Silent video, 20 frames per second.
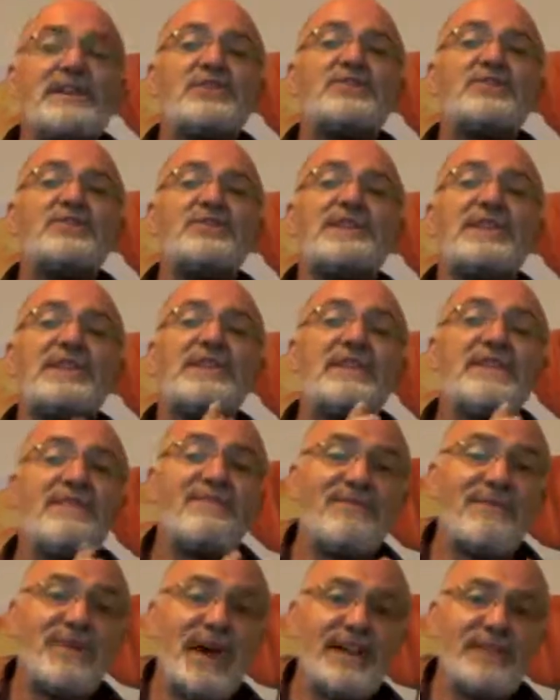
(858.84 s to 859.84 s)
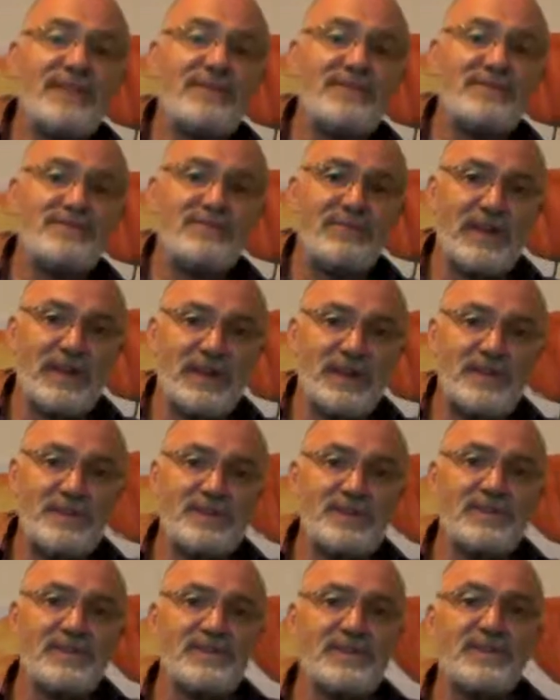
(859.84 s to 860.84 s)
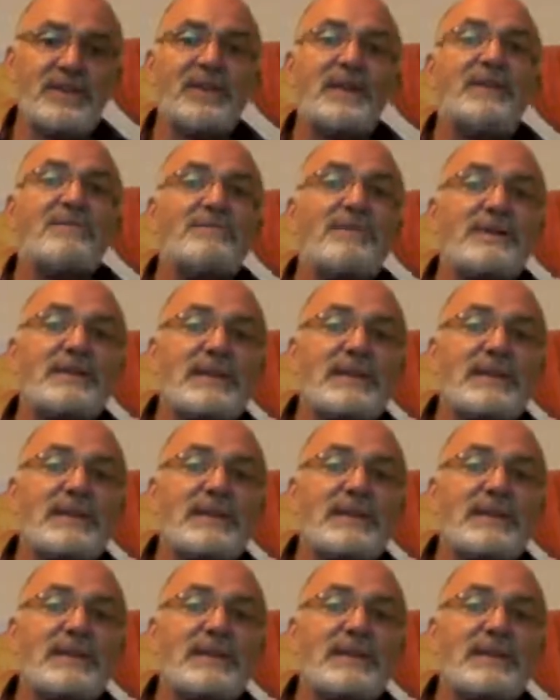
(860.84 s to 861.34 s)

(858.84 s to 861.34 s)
Yes, you need the value ranges,